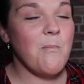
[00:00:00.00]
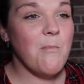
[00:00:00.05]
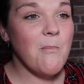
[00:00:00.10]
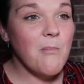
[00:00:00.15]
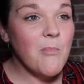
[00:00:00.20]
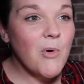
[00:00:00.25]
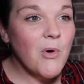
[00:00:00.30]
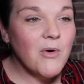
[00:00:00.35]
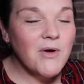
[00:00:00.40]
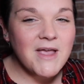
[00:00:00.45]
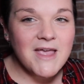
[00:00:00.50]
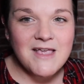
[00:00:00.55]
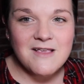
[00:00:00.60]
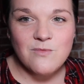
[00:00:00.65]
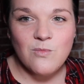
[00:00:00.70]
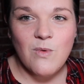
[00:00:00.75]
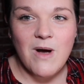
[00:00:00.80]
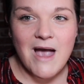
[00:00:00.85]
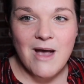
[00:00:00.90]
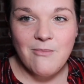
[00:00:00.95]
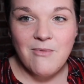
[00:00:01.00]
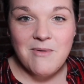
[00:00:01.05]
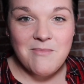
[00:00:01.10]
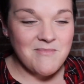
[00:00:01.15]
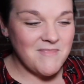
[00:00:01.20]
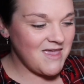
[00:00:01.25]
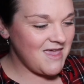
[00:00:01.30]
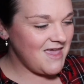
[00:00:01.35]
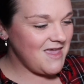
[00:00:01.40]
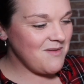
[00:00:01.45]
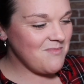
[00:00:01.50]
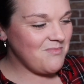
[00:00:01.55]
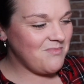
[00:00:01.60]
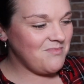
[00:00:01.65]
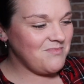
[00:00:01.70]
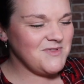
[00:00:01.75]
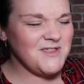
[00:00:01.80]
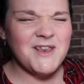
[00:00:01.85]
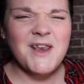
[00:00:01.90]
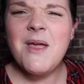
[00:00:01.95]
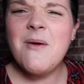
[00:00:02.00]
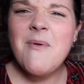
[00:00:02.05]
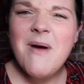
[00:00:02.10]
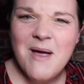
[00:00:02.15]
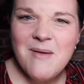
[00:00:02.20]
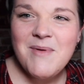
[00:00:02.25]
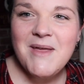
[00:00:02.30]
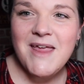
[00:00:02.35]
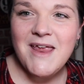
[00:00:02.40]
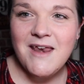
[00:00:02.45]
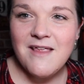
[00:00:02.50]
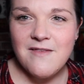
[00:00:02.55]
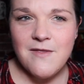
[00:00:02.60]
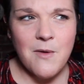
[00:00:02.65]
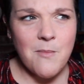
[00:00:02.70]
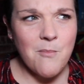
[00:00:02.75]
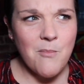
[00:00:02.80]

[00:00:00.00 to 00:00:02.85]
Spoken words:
mug is wowing me. Do you know what I mean? It's a